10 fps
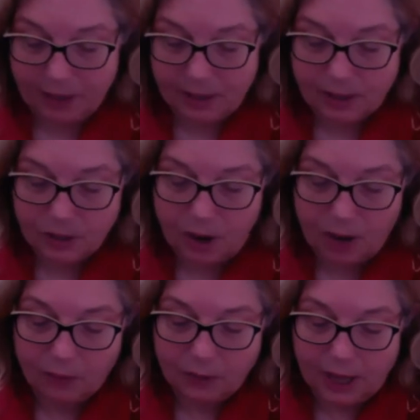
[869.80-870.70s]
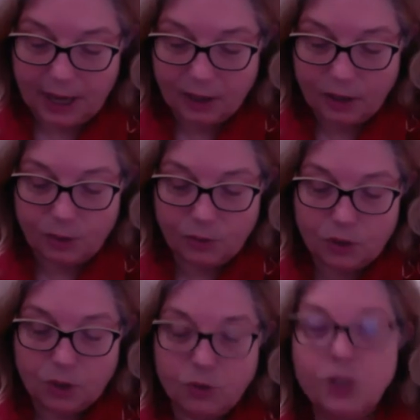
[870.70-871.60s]
so I would like you
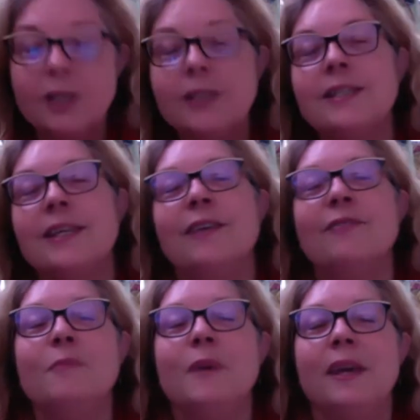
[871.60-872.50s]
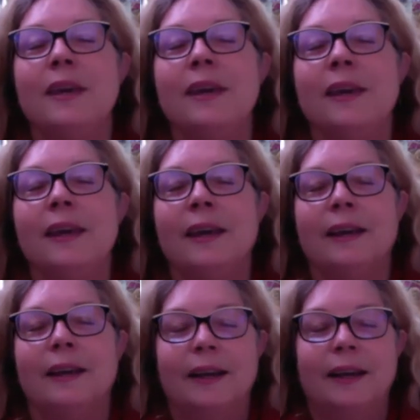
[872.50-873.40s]
to just give me
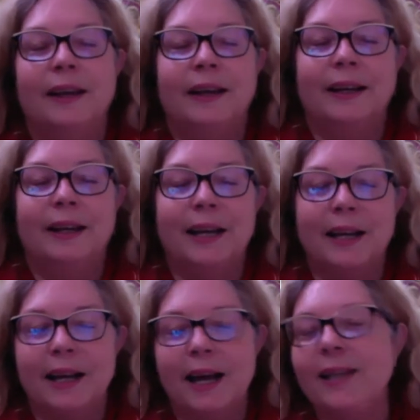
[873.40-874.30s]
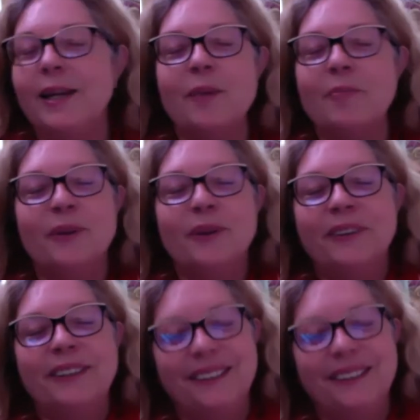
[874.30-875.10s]
a number.